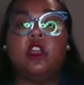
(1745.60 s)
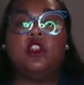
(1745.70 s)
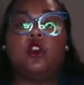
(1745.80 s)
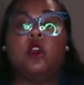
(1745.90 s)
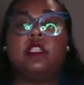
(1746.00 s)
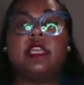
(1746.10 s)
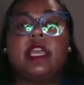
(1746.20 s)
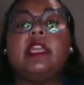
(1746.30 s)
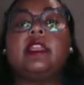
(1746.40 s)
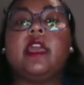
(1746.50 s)
you're going
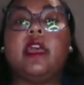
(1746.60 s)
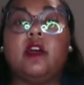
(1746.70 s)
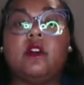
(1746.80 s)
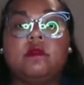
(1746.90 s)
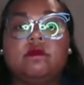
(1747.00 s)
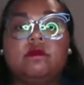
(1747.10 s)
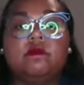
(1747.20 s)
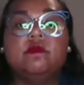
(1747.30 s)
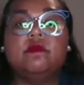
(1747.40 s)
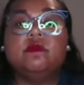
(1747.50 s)
to inhale
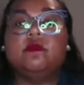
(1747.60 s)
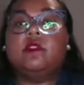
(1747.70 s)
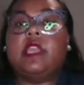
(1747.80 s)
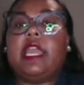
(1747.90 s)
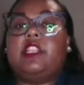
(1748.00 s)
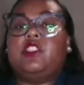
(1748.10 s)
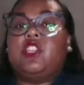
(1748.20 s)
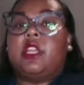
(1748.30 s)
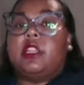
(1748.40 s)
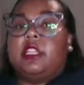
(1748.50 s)
and
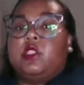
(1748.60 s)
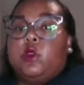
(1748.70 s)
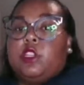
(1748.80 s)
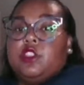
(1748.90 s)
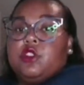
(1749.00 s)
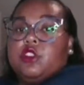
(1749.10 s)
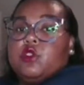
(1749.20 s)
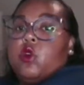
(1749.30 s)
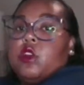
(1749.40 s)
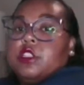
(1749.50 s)
gently twist your
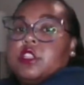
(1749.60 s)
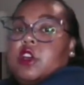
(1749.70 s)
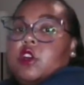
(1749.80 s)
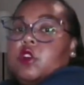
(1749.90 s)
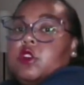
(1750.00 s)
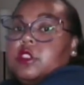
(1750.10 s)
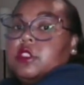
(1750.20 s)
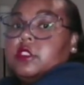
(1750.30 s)
torso,